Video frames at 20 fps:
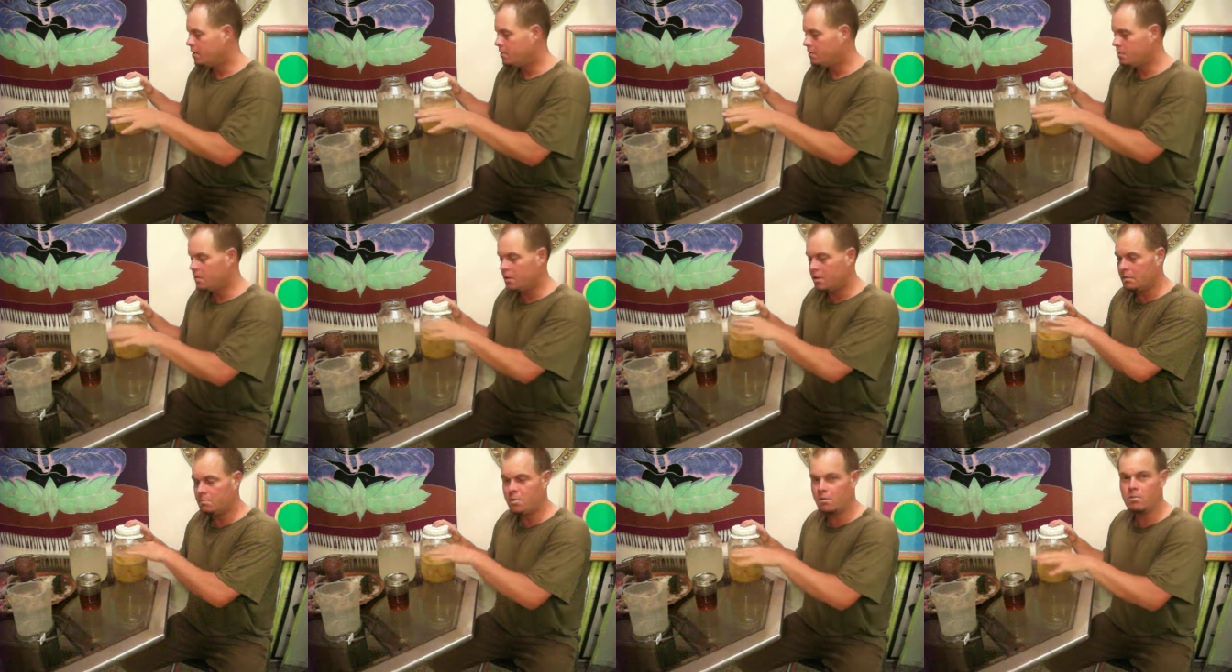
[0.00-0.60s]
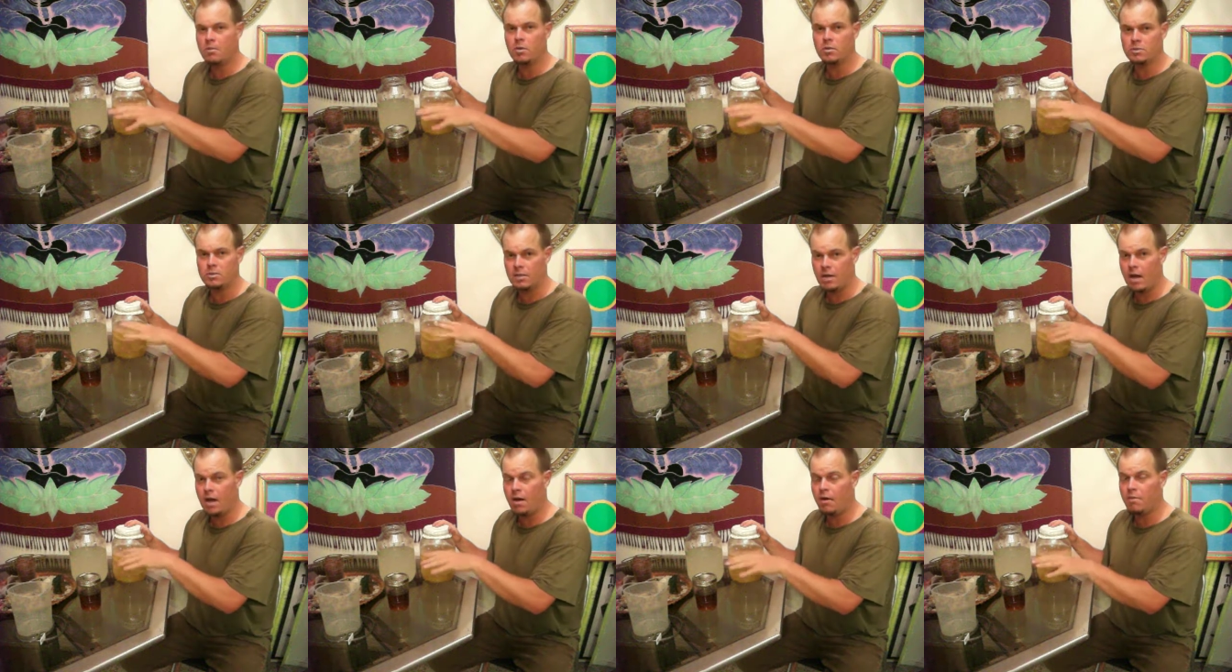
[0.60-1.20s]
really promotes
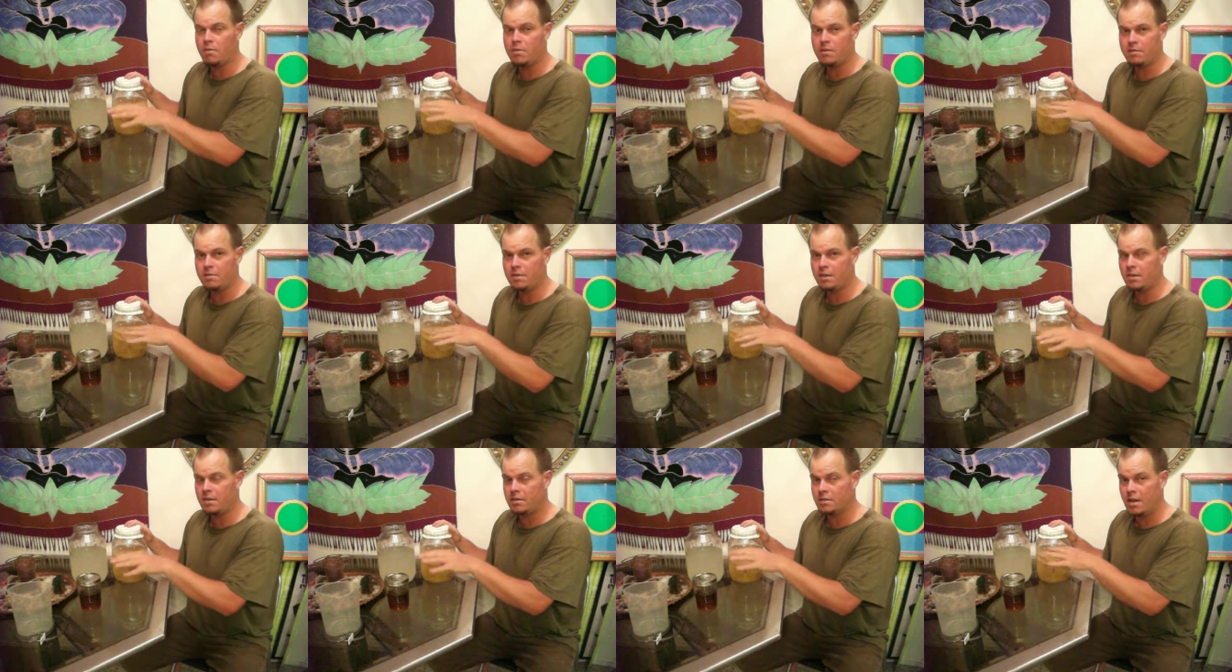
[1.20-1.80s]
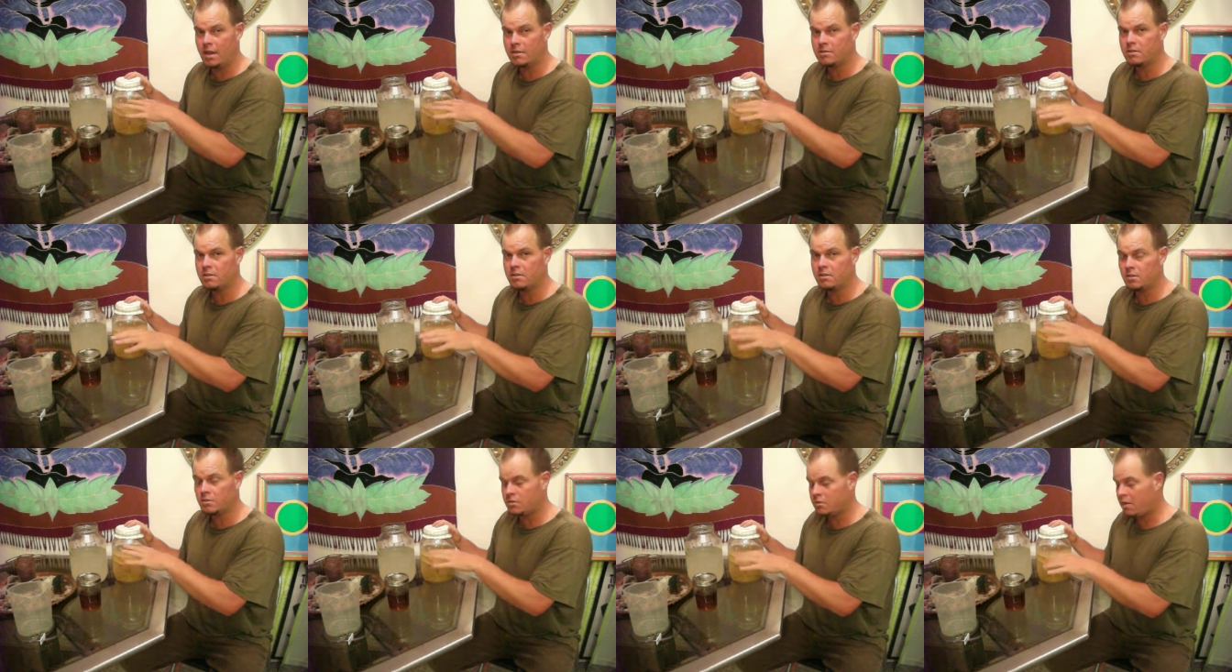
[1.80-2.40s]
the health of the
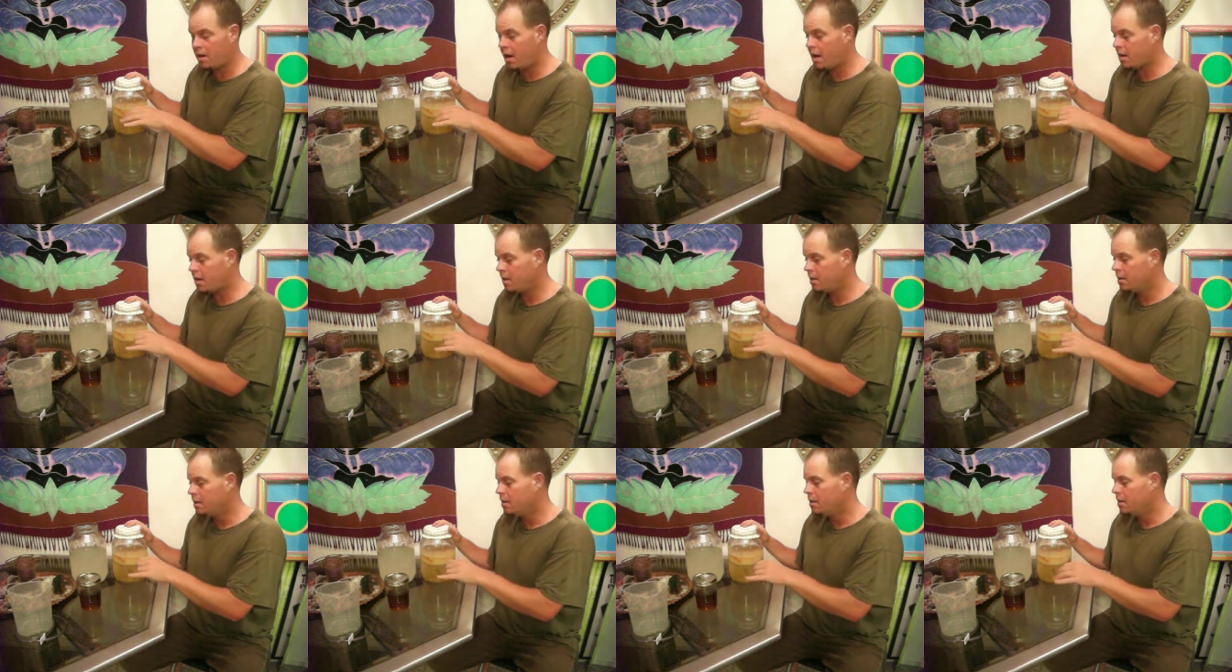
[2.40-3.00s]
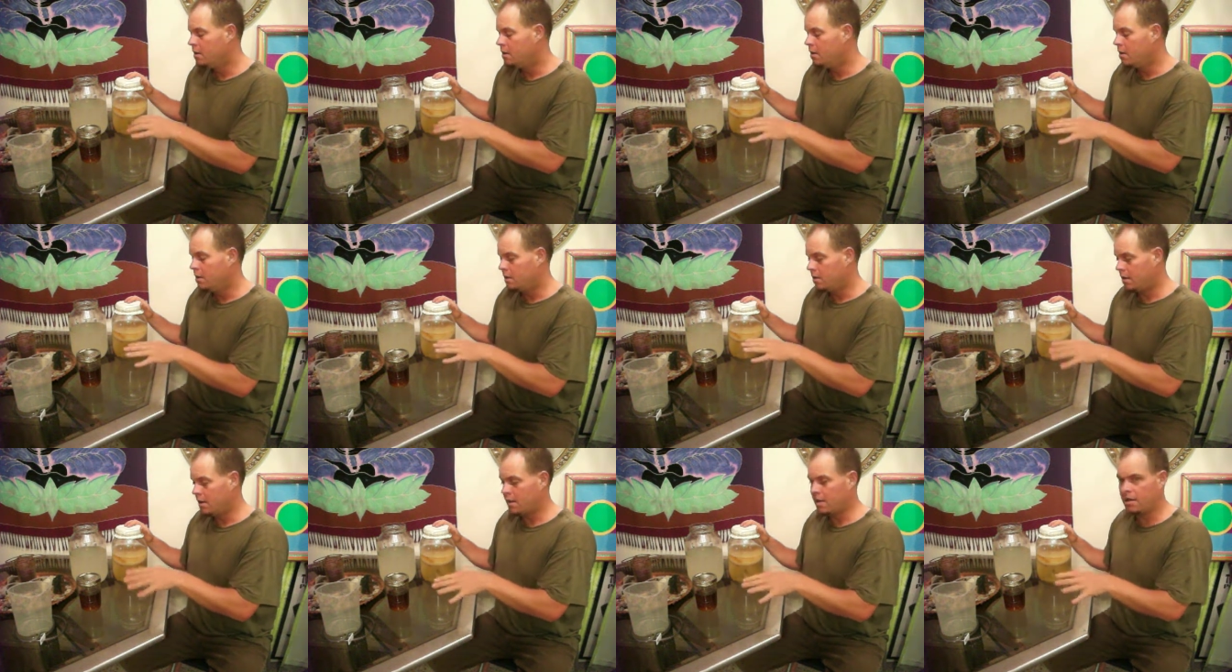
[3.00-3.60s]
intestinal tract,
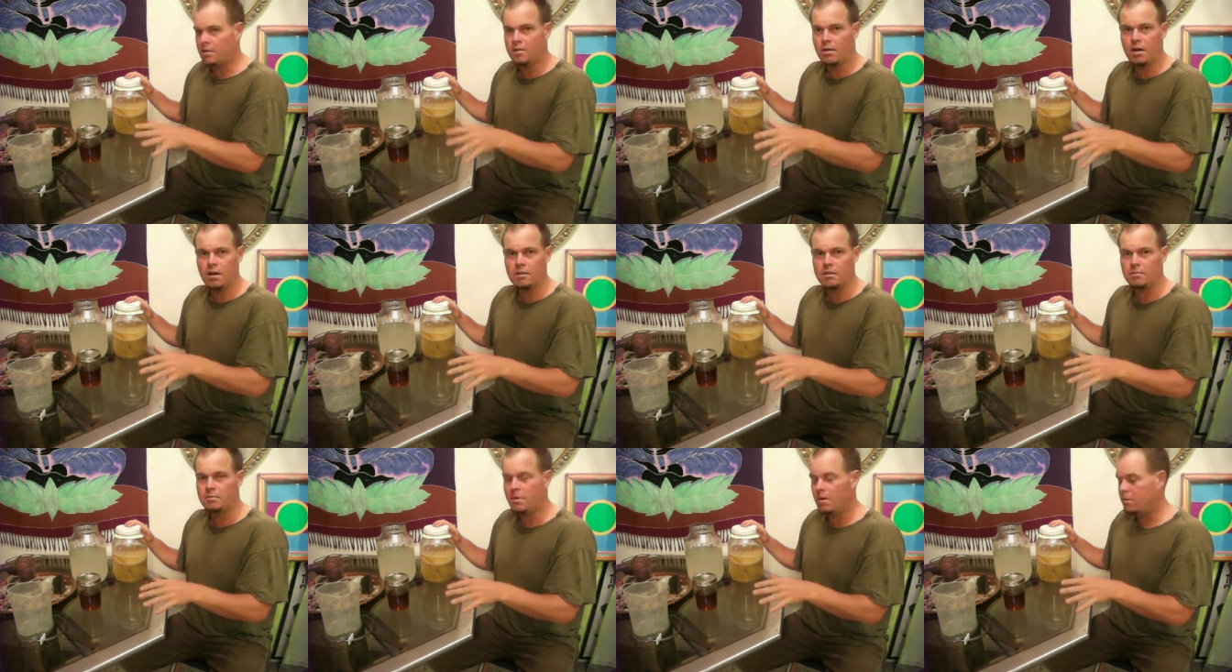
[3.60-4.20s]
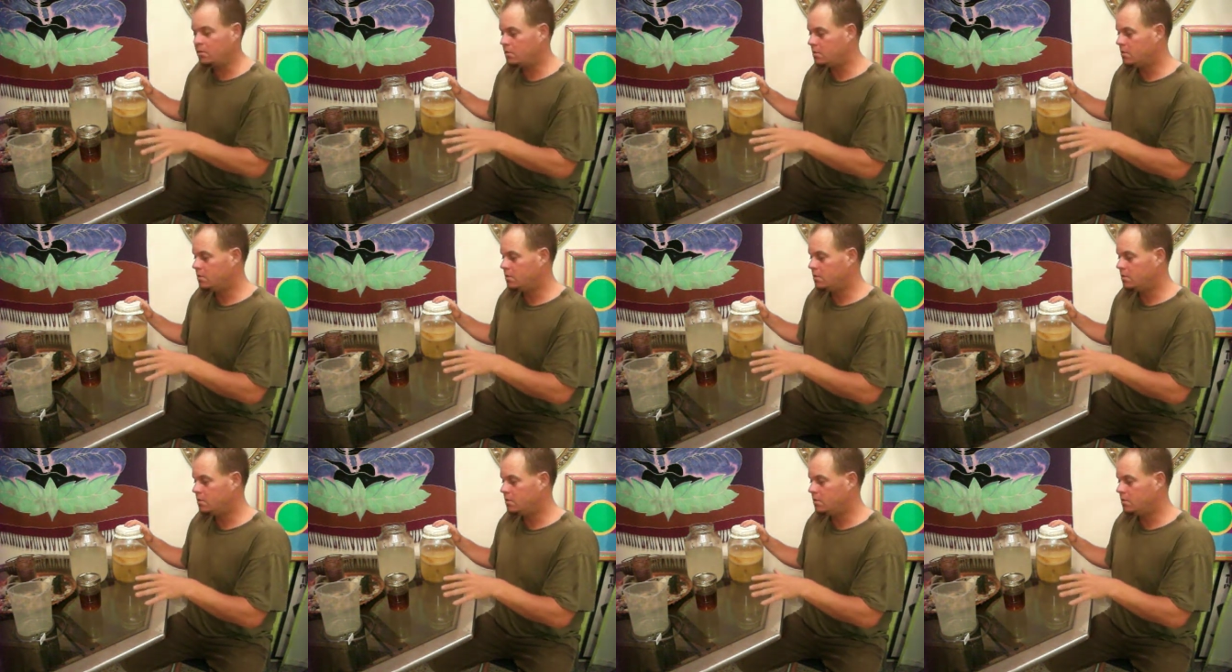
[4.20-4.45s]
like I talked about.